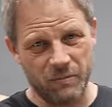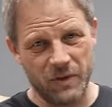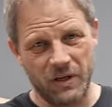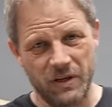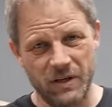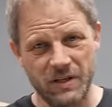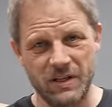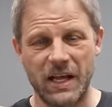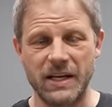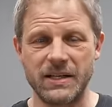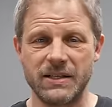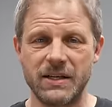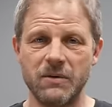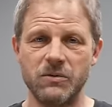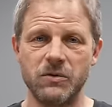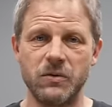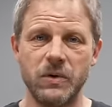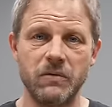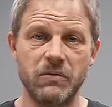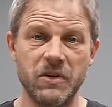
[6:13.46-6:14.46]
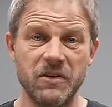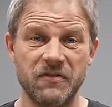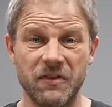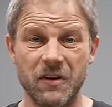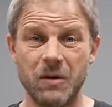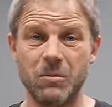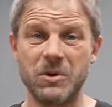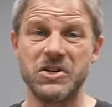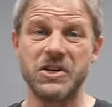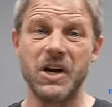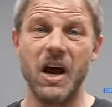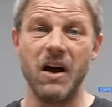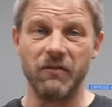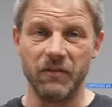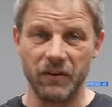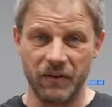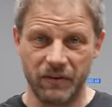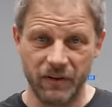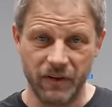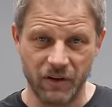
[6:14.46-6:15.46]
because lots of times we refurbish
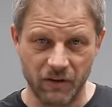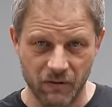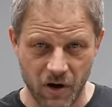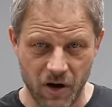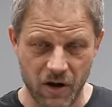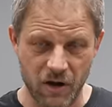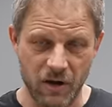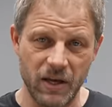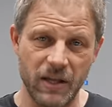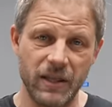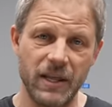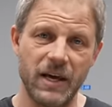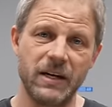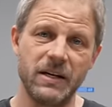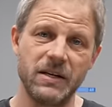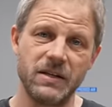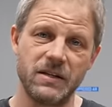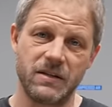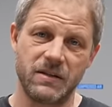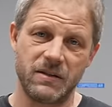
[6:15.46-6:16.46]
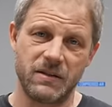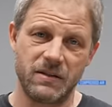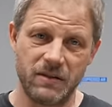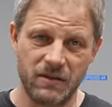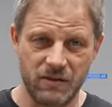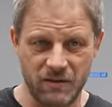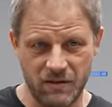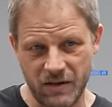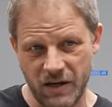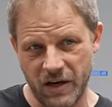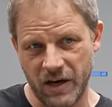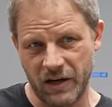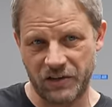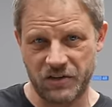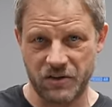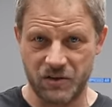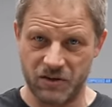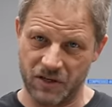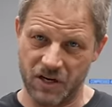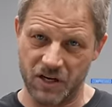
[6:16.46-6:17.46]
everything, right? And that is the
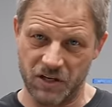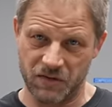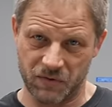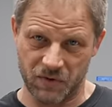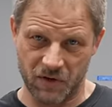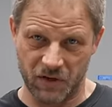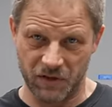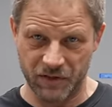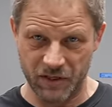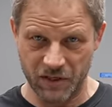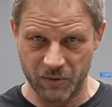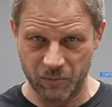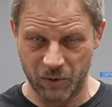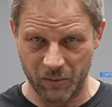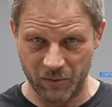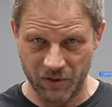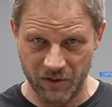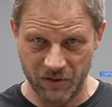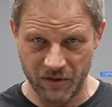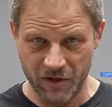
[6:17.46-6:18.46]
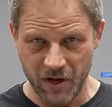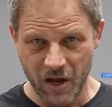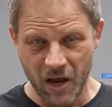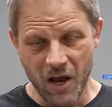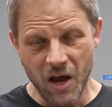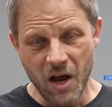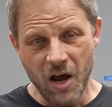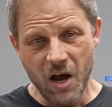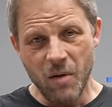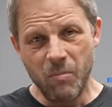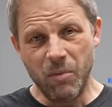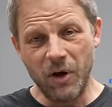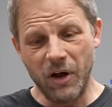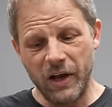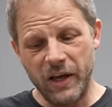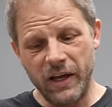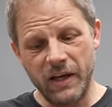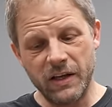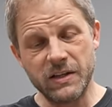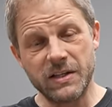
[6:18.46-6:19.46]
exercise for all intents and purposes.
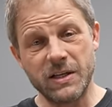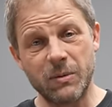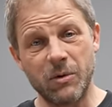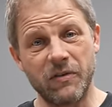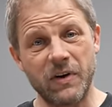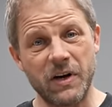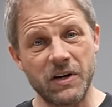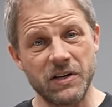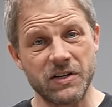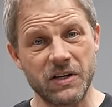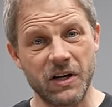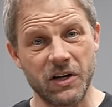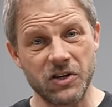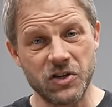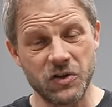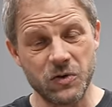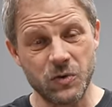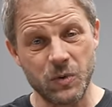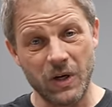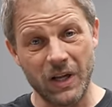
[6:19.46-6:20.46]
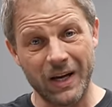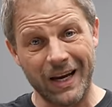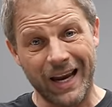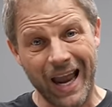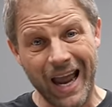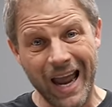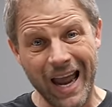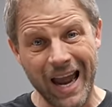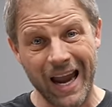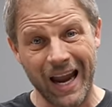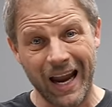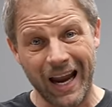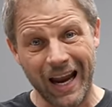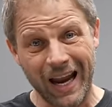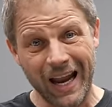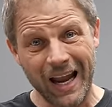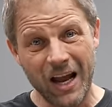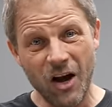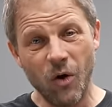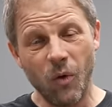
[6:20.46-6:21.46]
But in some of our discussions, we're like, hey,
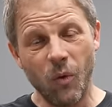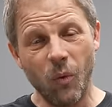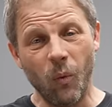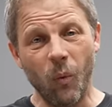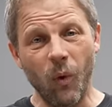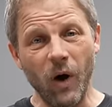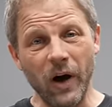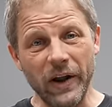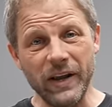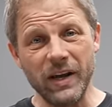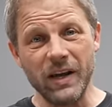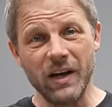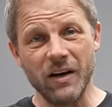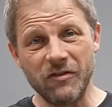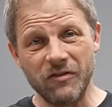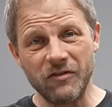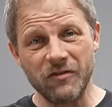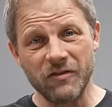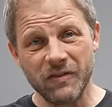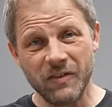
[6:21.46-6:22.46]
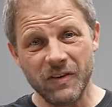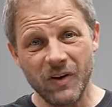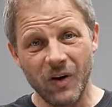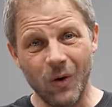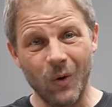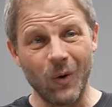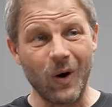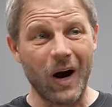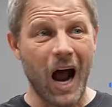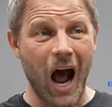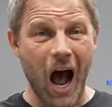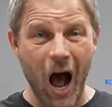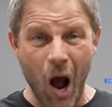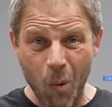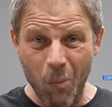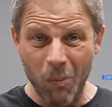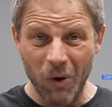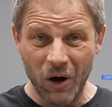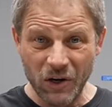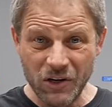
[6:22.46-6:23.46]
what if, or how
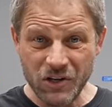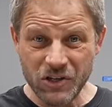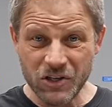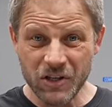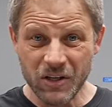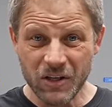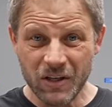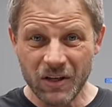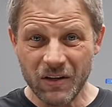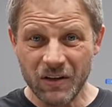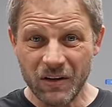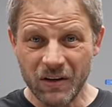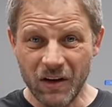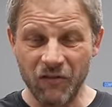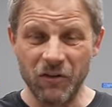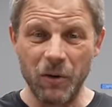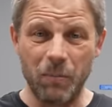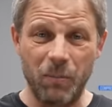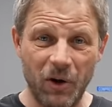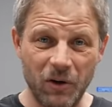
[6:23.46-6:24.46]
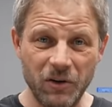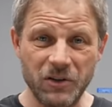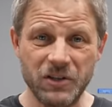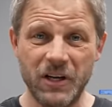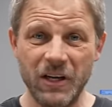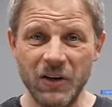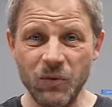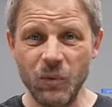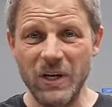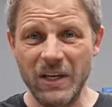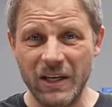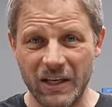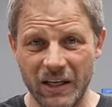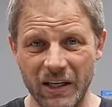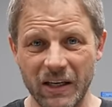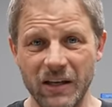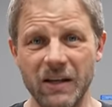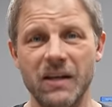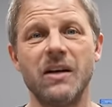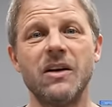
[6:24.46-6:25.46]
much of the parts can we
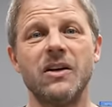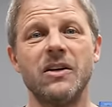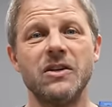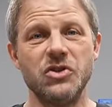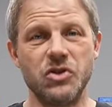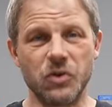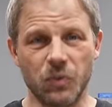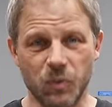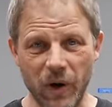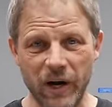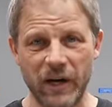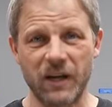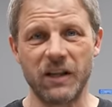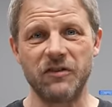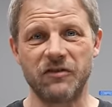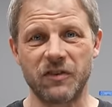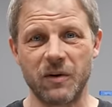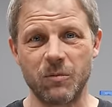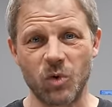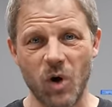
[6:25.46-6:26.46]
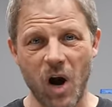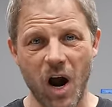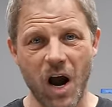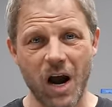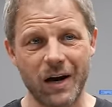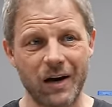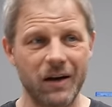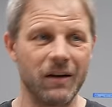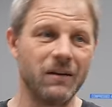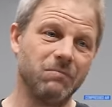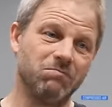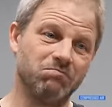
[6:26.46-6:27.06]
get directly from rock